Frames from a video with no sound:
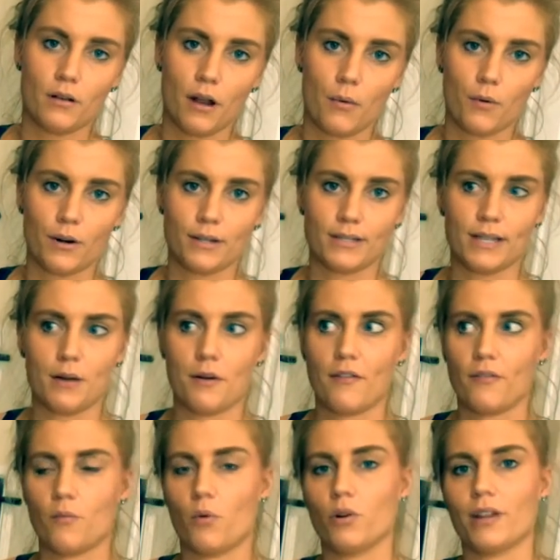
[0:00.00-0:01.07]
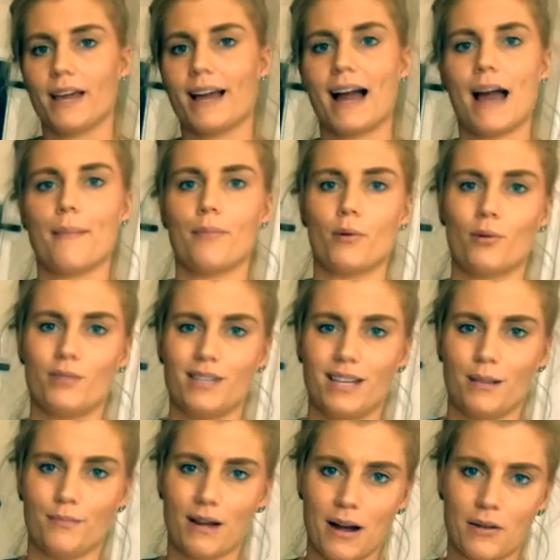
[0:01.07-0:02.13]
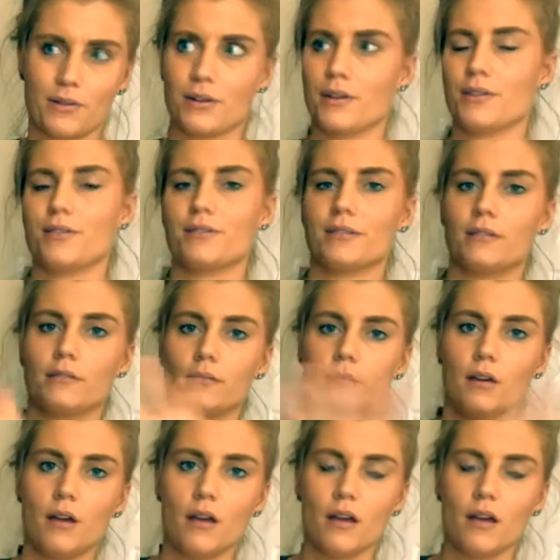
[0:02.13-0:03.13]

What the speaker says: I want to stay away from more like high protein powders and